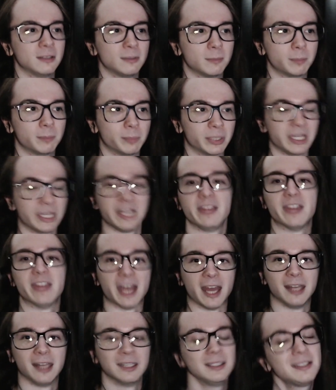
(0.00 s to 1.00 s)
play
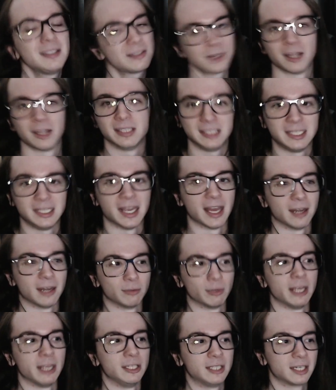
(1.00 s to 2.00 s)
that, at least not yet,
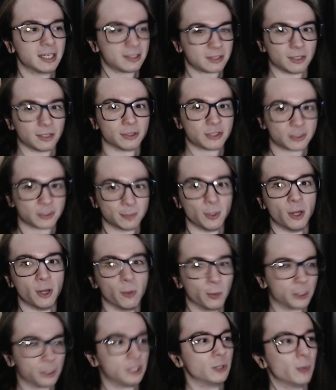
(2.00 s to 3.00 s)
right? You gotta start small,
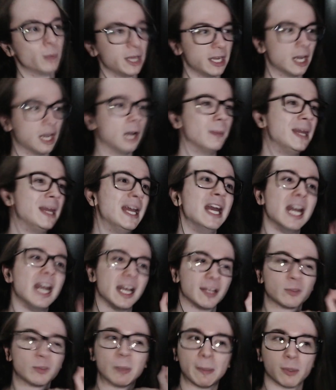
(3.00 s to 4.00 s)
work your way up.
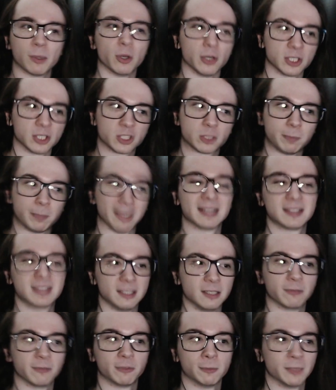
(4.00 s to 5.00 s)
That's what people are
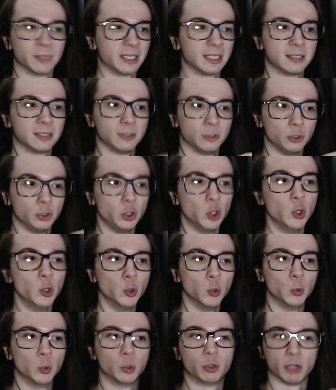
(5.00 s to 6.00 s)
expecting from like
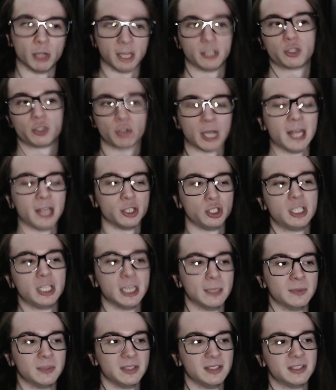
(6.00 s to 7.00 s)
new grand strategy
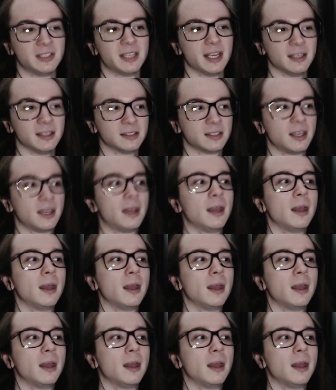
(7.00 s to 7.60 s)
games these days.